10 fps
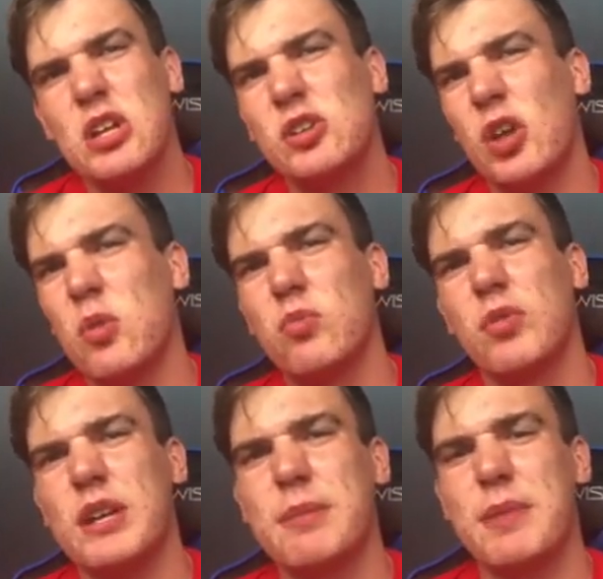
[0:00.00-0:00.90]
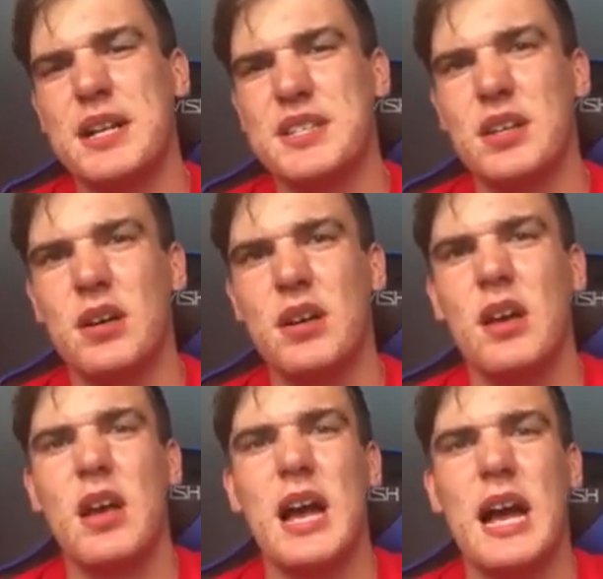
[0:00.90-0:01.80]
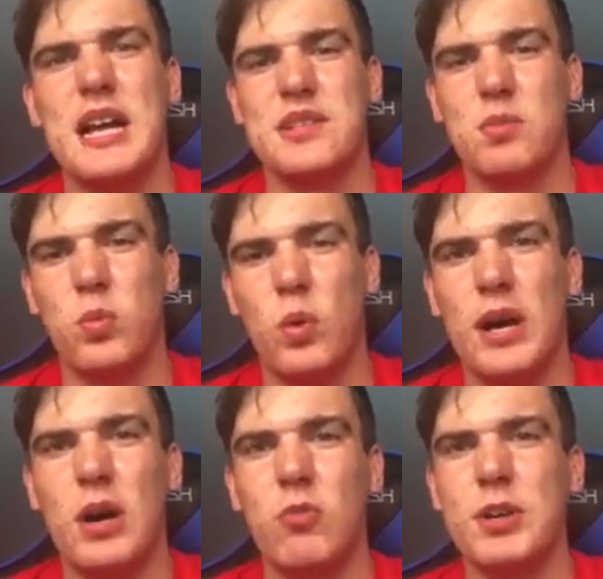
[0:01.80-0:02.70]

don't really matter as well.